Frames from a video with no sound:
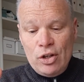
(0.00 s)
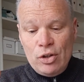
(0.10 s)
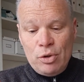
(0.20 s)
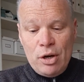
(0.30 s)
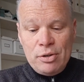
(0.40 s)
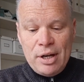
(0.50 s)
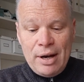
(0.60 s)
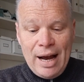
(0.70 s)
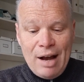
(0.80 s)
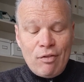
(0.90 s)
you'll no
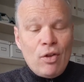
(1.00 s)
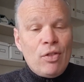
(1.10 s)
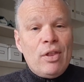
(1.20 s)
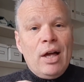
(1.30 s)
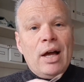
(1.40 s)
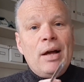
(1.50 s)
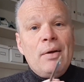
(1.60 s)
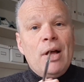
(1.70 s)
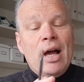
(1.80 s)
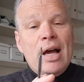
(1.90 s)
doubt have on there
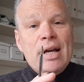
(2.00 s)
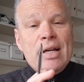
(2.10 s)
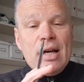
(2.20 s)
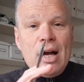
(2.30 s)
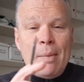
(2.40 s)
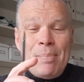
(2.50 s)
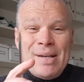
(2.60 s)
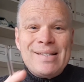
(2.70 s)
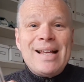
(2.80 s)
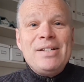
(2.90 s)
a
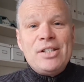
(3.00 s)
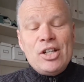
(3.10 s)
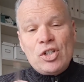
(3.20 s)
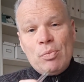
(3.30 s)
percentage.